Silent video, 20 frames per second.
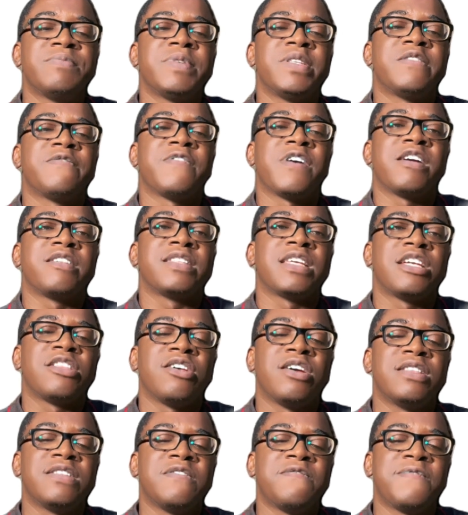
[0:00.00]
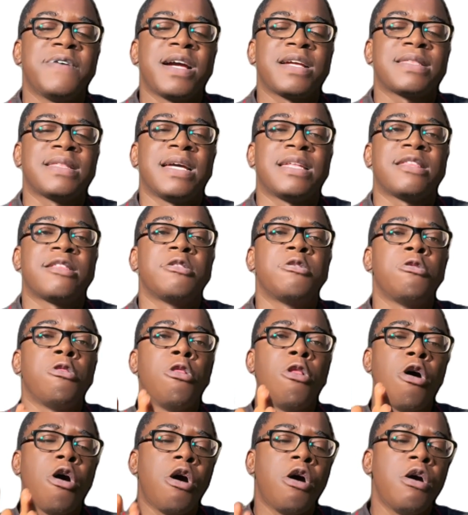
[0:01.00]
is founded on the fact that
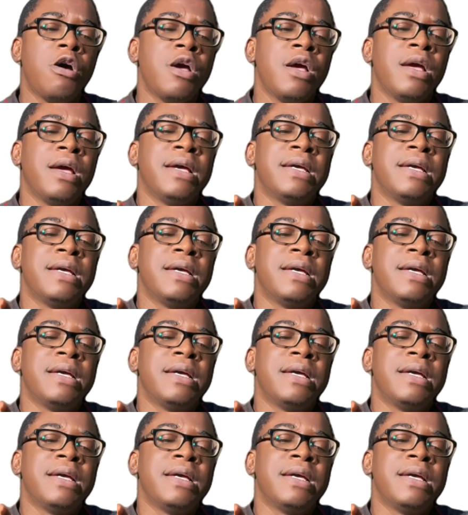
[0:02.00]
law